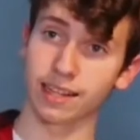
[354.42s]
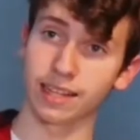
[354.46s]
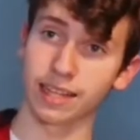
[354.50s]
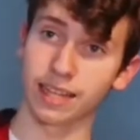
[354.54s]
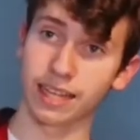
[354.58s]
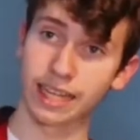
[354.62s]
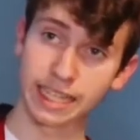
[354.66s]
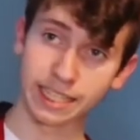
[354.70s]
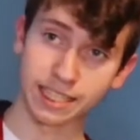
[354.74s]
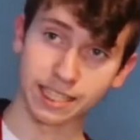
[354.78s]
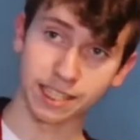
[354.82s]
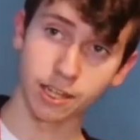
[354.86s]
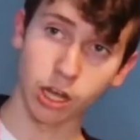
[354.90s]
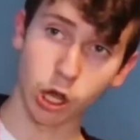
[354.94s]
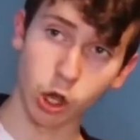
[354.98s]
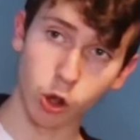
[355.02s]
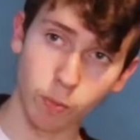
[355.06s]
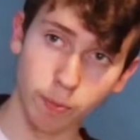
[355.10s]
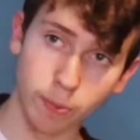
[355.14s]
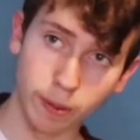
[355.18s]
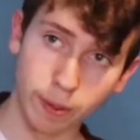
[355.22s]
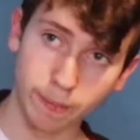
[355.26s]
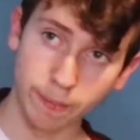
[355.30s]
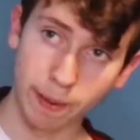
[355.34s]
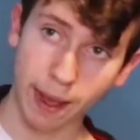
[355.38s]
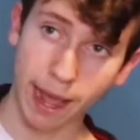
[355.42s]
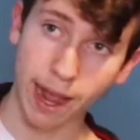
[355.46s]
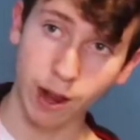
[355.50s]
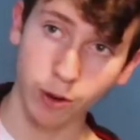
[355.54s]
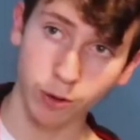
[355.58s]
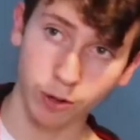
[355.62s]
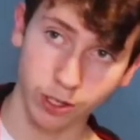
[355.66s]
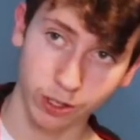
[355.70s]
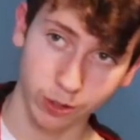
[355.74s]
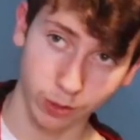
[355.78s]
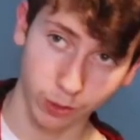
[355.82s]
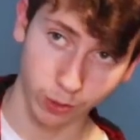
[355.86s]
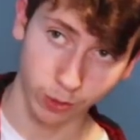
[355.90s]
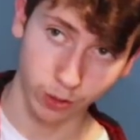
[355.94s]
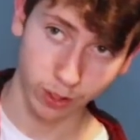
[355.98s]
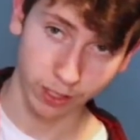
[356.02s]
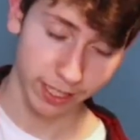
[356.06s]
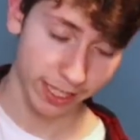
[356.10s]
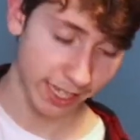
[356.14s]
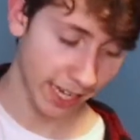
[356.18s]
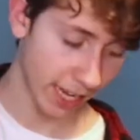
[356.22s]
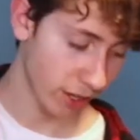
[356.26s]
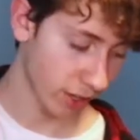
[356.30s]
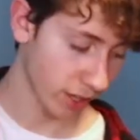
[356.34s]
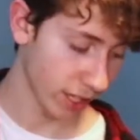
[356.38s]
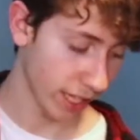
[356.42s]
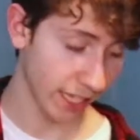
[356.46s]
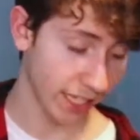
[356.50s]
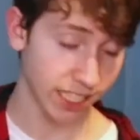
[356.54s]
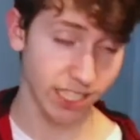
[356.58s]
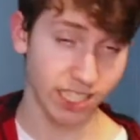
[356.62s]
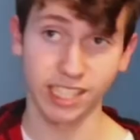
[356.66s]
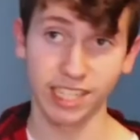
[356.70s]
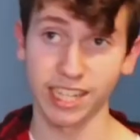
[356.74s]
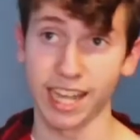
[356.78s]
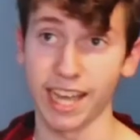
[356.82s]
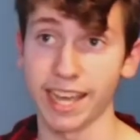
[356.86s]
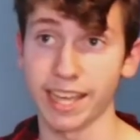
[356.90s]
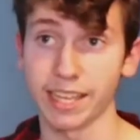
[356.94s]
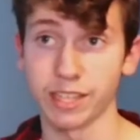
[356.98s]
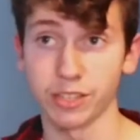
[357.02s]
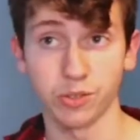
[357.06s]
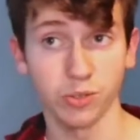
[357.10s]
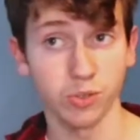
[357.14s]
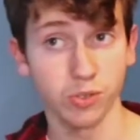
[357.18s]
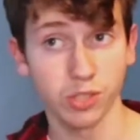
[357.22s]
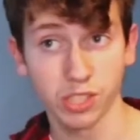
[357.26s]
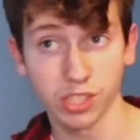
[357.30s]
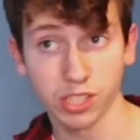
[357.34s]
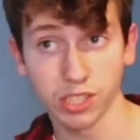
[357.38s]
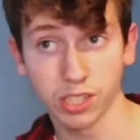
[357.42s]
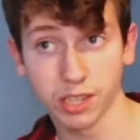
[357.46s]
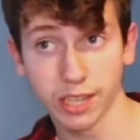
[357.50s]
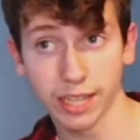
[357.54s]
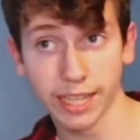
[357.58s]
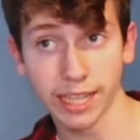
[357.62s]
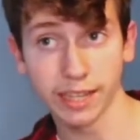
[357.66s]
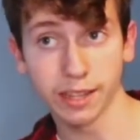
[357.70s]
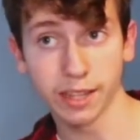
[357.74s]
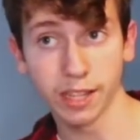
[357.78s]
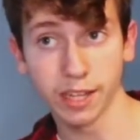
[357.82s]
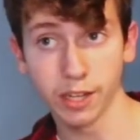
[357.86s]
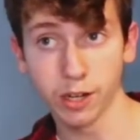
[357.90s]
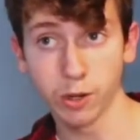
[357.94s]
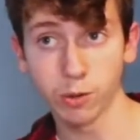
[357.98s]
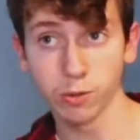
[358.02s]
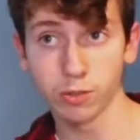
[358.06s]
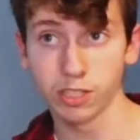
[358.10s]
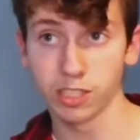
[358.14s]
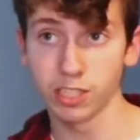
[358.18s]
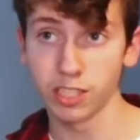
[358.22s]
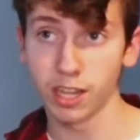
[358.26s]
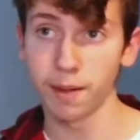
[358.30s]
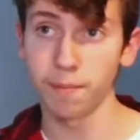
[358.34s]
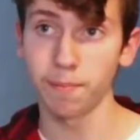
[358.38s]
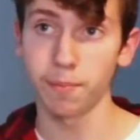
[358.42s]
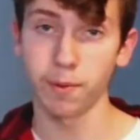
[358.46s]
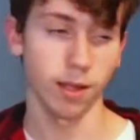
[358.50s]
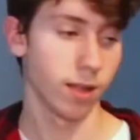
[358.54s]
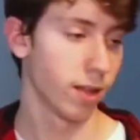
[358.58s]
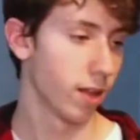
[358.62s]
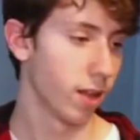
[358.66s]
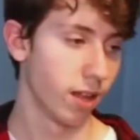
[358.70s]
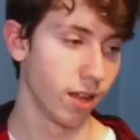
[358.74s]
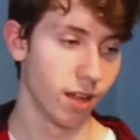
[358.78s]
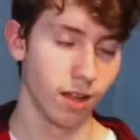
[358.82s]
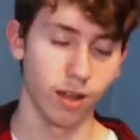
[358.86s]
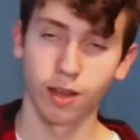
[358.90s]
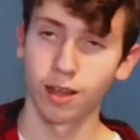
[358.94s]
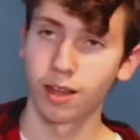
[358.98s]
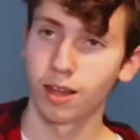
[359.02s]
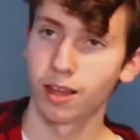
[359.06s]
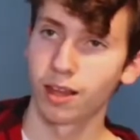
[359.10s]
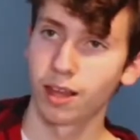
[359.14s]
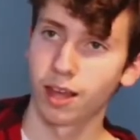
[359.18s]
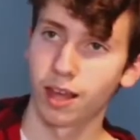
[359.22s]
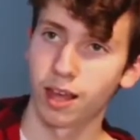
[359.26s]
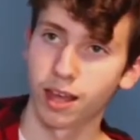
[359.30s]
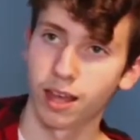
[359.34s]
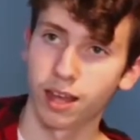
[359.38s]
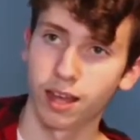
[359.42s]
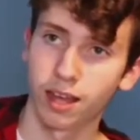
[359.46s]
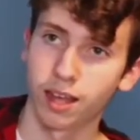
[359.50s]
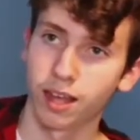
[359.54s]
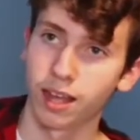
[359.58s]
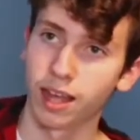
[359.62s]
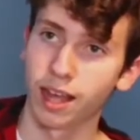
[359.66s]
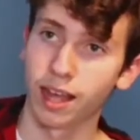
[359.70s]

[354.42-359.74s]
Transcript: is an open power chord. Now let's say you slid the notes up a